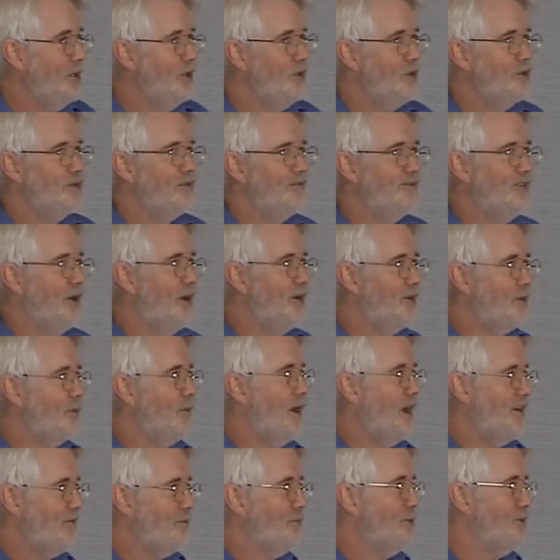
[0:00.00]
who could find a
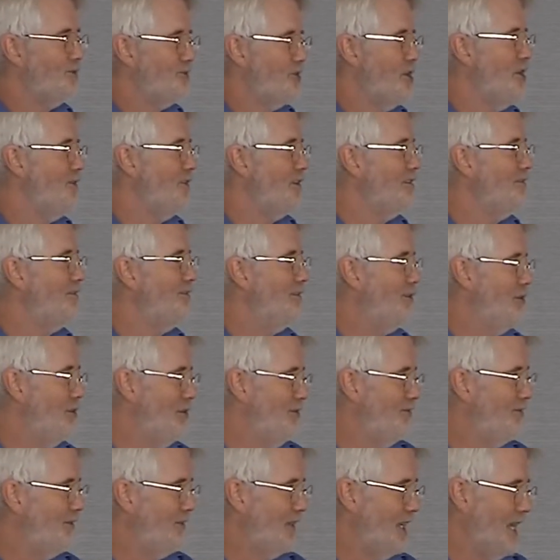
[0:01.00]
way of preserving
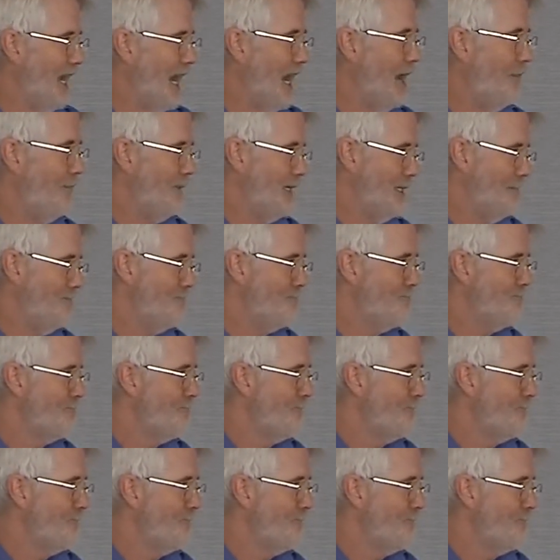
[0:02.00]
food for the army.